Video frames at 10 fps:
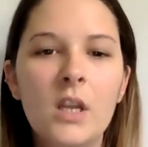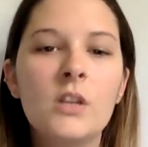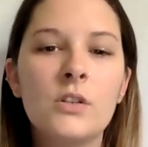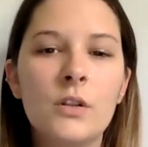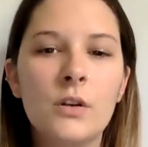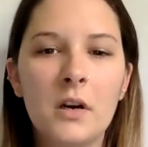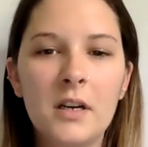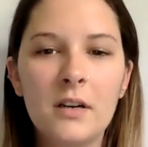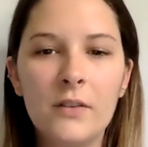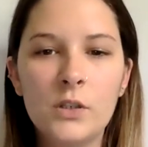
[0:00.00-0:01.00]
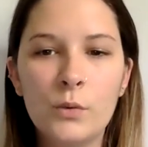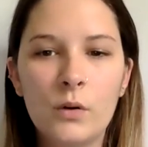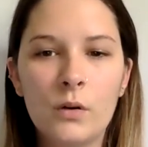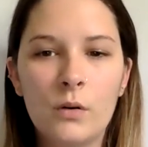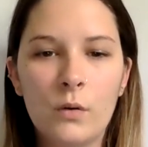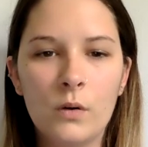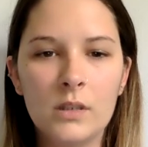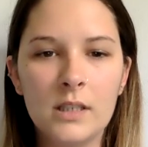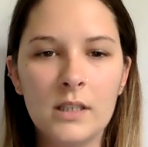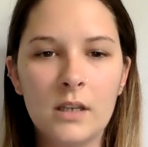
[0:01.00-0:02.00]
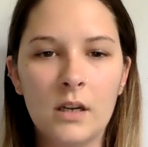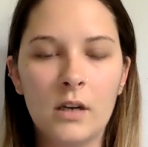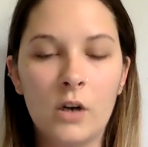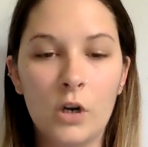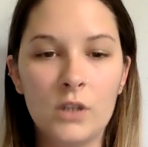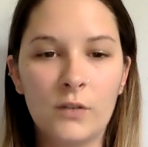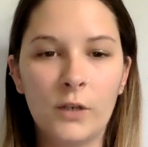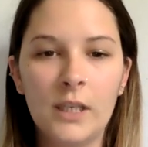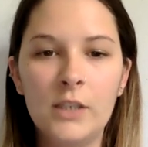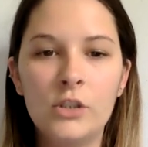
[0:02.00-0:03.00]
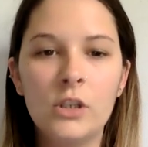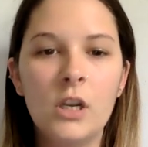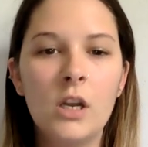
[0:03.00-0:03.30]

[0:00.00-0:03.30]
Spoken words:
So there are individual cards for each.